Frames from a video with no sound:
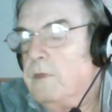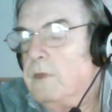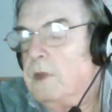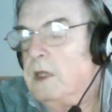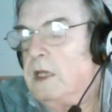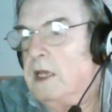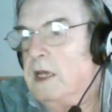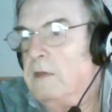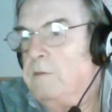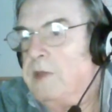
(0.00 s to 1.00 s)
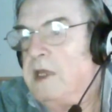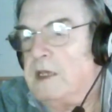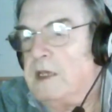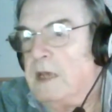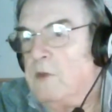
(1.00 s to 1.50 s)

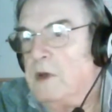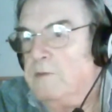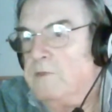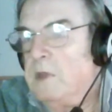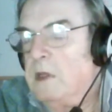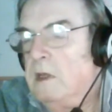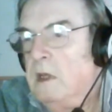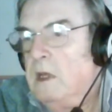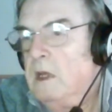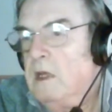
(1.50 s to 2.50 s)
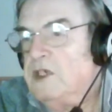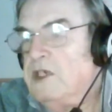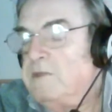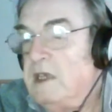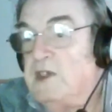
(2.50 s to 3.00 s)
BitConnect one. It just
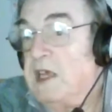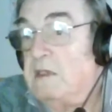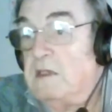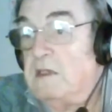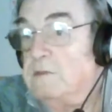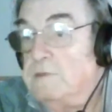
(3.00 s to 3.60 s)
makes sense.